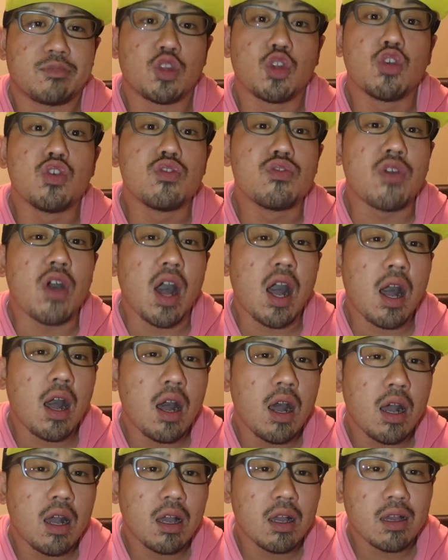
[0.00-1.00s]
too
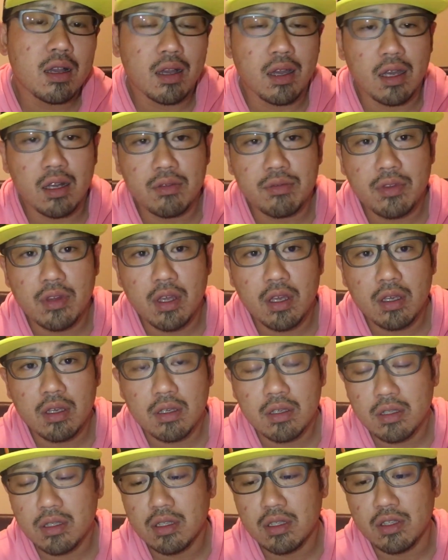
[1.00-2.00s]
far kind of
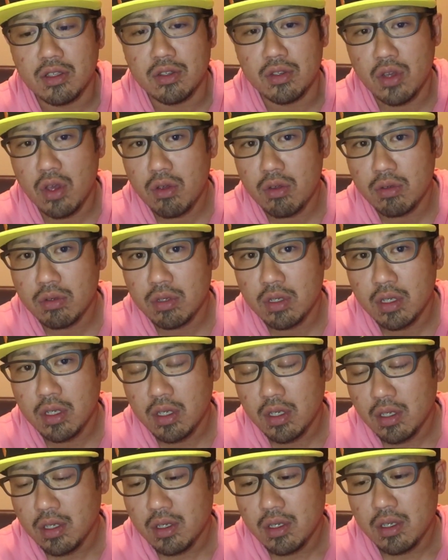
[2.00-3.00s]
thing, you know?
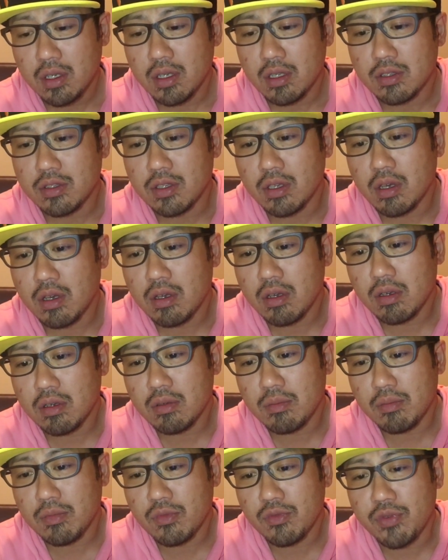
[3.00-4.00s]

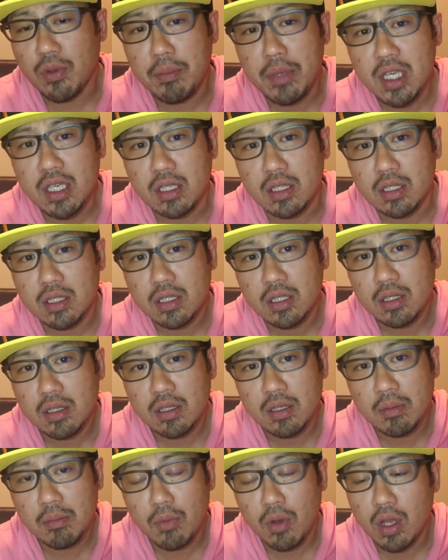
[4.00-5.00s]
So for me,
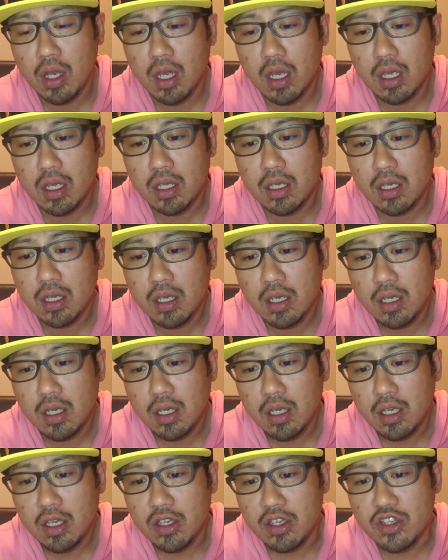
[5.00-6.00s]
more like
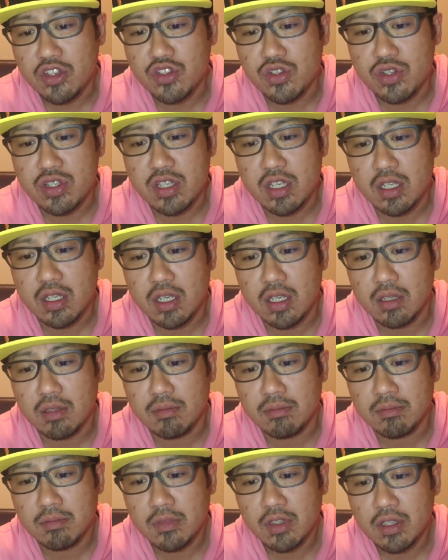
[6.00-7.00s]
interested
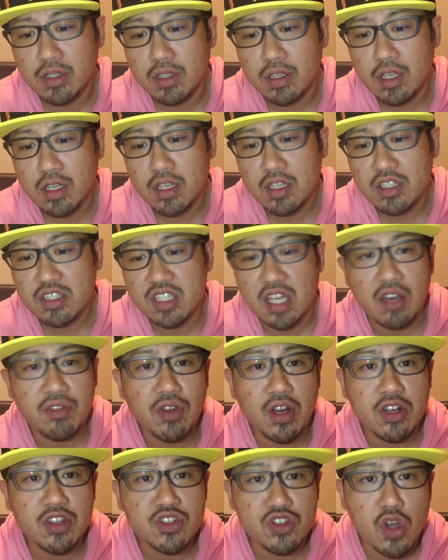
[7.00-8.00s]
in
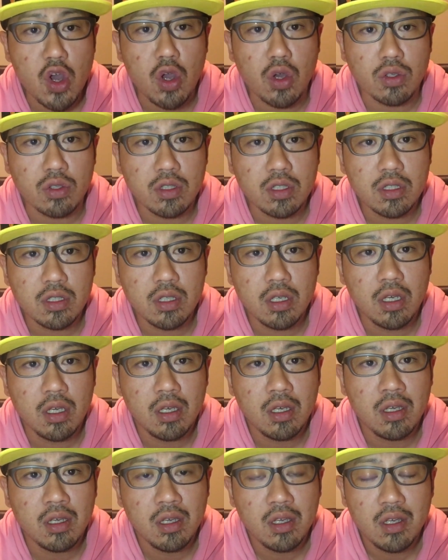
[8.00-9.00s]
Safari Zone
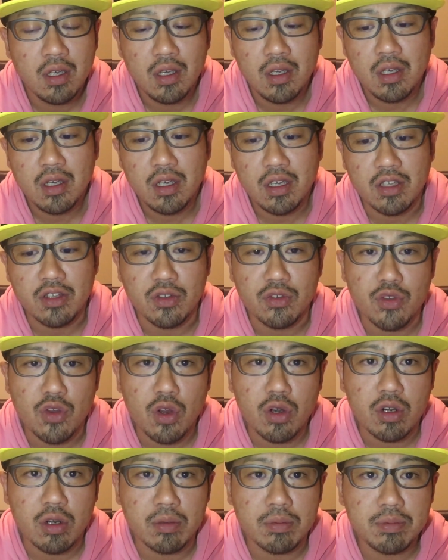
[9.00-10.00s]
in
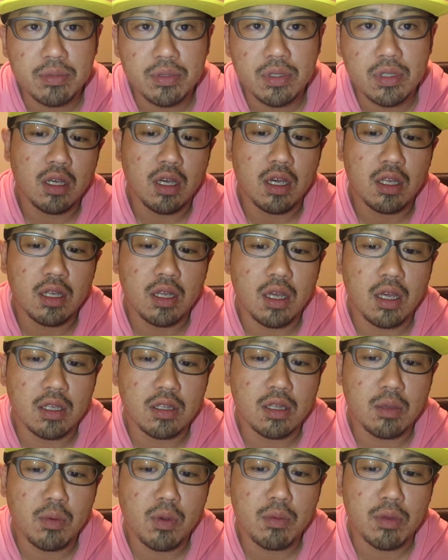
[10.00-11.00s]
Europe.
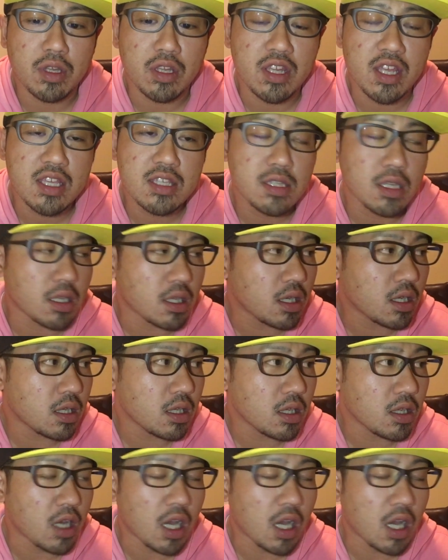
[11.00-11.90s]
At the moment, yesterday,